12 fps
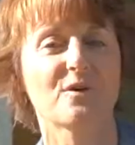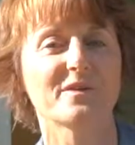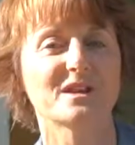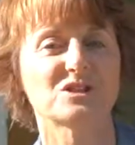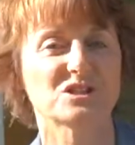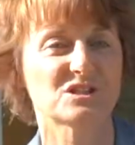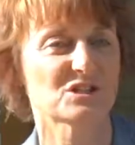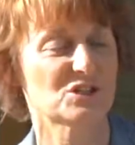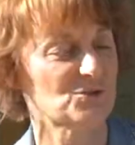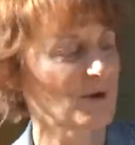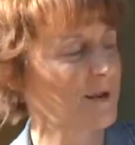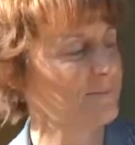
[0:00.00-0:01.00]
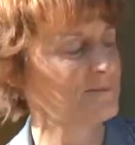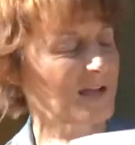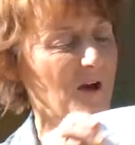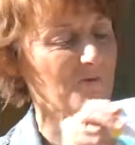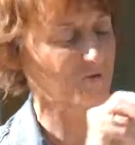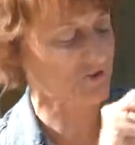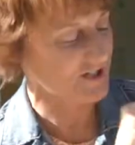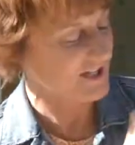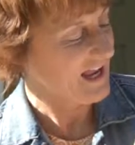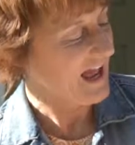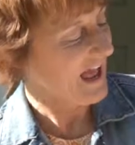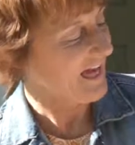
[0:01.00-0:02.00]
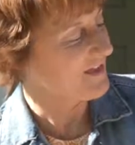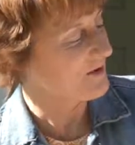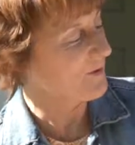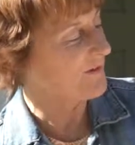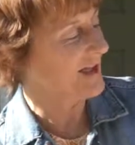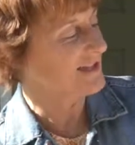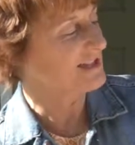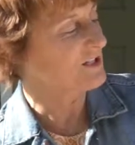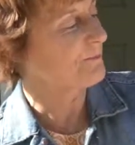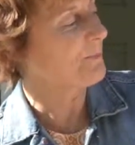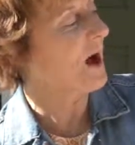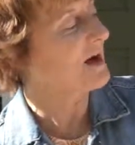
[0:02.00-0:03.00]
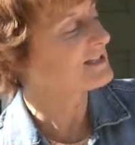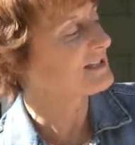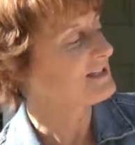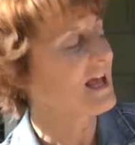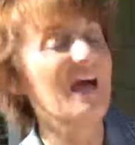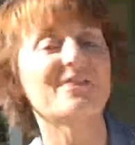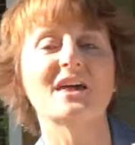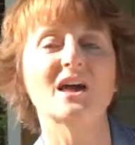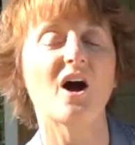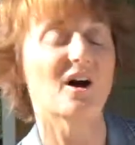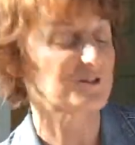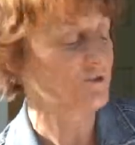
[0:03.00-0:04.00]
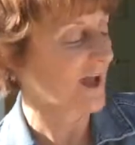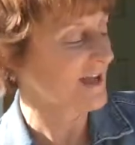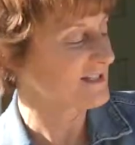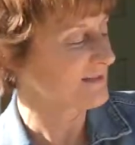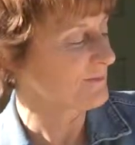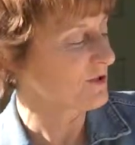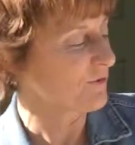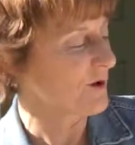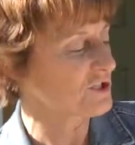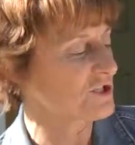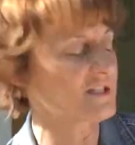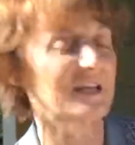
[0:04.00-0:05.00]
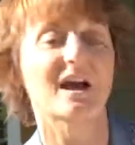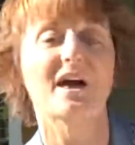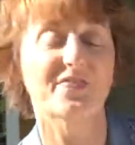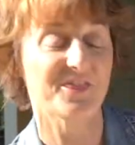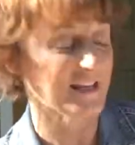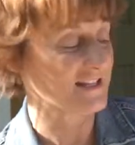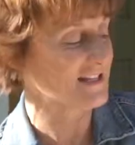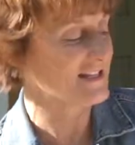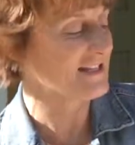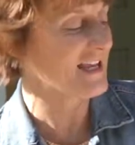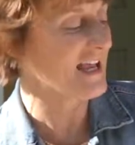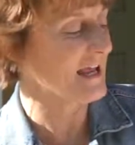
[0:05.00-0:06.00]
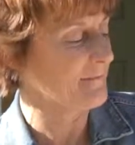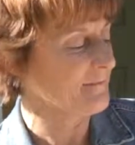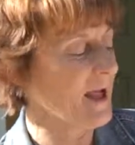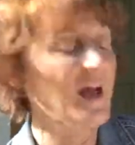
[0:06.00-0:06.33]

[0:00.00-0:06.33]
one that's just the straight up and down version, and then one that has little boxes that also ask some little questions like things to see,